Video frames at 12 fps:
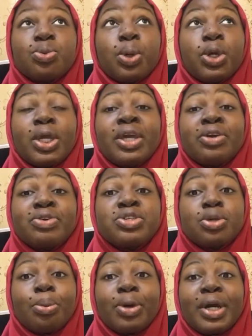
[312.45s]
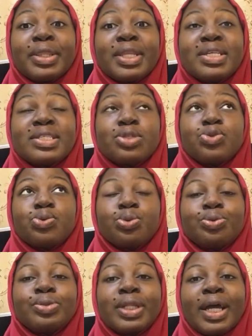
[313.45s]
When you increase your brightness, it
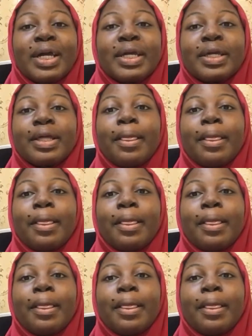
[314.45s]
will like